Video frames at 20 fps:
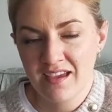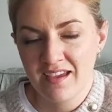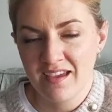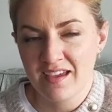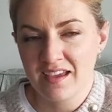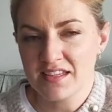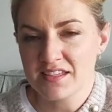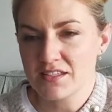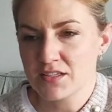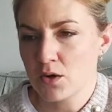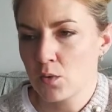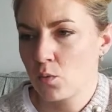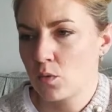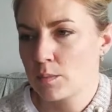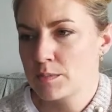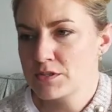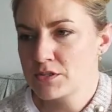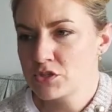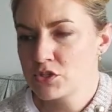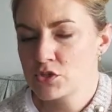It's a
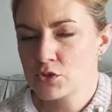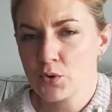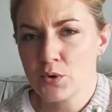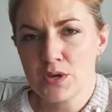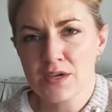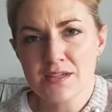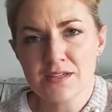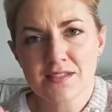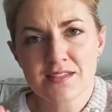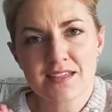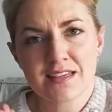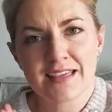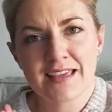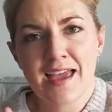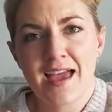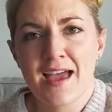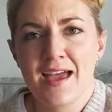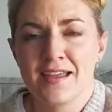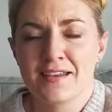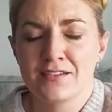woman's choice.
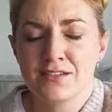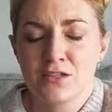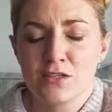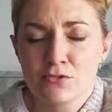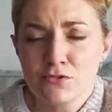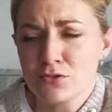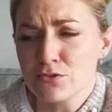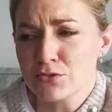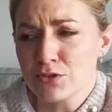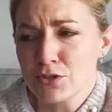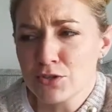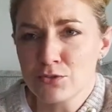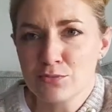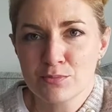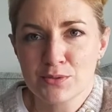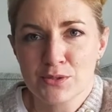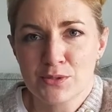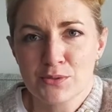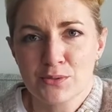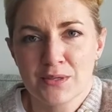Again, you do you,
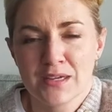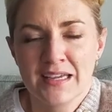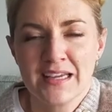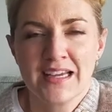boo.